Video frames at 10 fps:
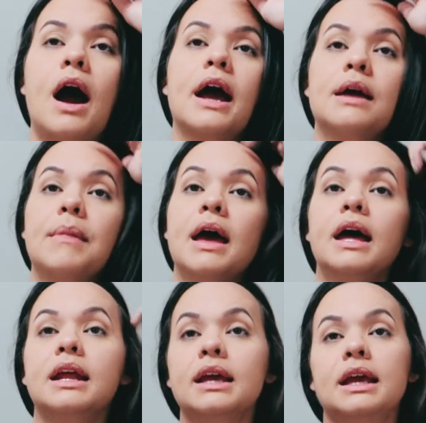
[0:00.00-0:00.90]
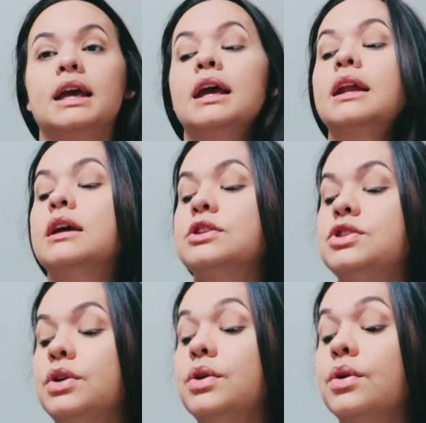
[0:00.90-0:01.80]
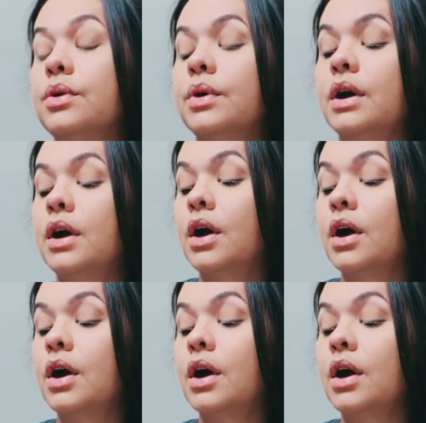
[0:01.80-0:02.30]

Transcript: I am heading in to